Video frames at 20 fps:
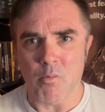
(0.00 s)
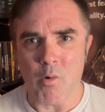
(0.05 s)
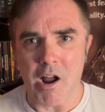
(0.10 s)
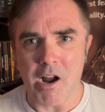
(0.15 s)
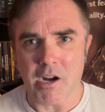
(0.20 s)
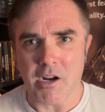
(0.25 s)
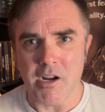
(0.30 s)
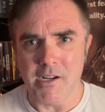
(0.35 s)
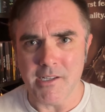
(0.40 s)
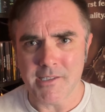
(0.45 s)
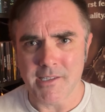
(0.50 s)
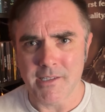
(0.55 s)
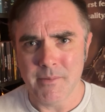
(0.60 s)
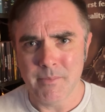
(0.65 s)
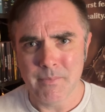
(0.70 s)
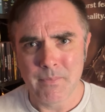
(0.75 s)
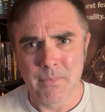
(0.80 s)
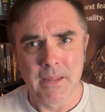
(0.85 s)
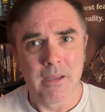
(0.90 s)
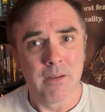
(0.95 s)
Rock Hudson.
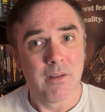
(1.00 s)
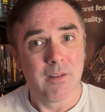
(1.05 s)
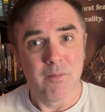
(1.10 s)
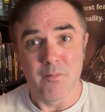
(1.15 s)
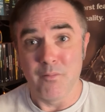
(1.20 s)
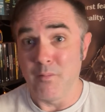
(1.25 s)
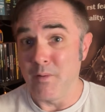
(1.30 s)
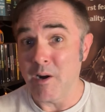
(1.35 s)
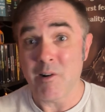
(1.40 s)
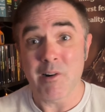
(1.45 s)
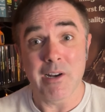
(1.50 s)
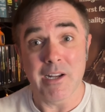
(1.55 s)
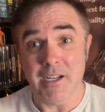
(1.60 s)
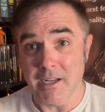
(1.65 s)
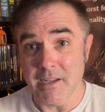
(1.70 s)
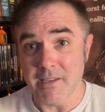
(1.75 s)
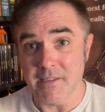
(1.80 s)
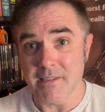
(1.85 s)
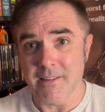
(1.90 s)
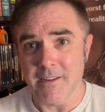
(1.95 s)
Very
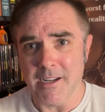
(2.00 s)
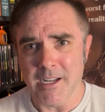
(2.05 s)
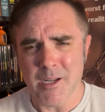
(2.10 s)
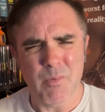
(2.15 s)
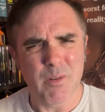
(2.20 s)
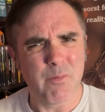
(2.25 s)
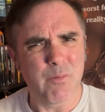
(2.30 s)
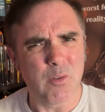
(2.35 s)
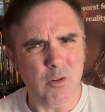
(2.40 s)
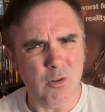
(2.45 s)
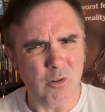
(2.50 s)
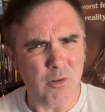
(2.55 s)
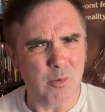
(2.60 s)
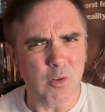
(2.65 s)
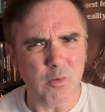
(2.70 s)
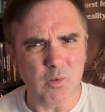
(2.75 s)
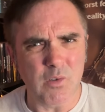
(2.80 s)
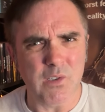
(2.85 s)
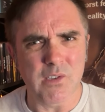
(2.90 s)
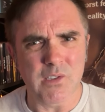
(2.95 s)
against type if you're
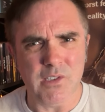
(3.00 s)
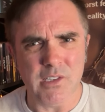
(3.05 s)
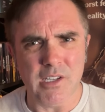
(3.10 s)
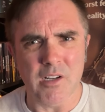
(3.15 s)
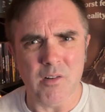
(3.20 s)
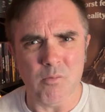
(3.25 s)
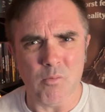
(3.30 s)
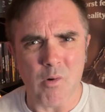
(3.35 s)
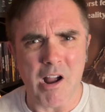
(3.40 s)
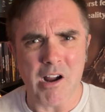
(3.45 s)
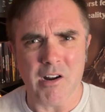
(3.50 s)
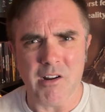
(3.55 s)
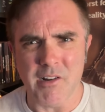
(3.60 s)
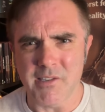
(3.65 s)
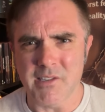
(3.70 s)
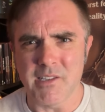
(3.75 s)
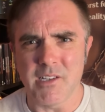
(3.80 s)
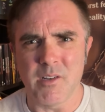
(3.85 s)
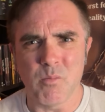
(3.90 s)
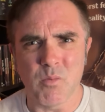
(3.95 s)
used to seeing Rock
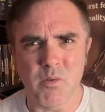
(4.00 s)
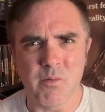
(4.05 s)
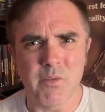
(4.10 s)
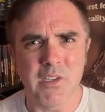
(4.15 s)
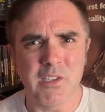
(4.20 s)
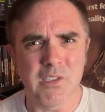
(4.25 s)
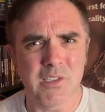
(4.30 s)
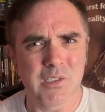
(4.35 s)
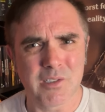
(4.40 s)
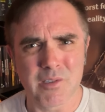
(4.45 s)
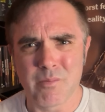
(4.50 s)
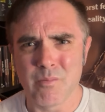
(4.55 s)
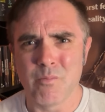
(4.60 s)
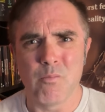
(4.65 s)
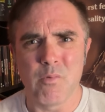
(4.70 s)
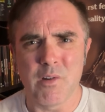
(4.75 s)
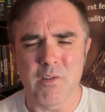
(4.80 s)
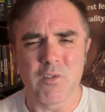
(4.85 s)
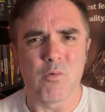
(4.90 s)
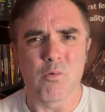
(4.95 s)
Hudson in movies
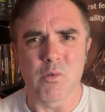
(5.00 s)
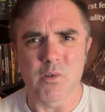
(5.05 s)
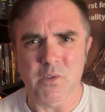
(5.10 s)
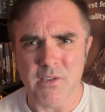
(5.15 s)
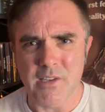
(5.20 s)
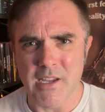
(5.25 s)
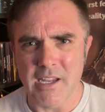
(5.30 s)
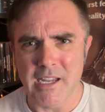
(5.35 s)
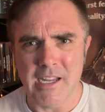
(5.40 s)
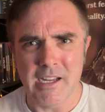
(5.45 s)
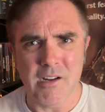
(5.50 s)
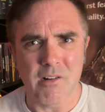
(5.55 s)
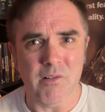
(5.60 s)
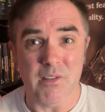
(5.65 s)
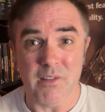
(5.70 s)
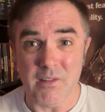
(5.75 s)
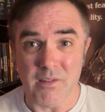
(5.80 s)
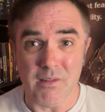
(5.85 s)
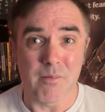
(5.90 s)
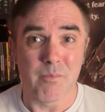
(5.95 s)
with Doris Day or
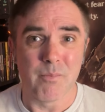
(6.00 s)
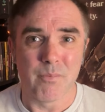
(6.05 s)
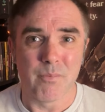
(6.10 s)
the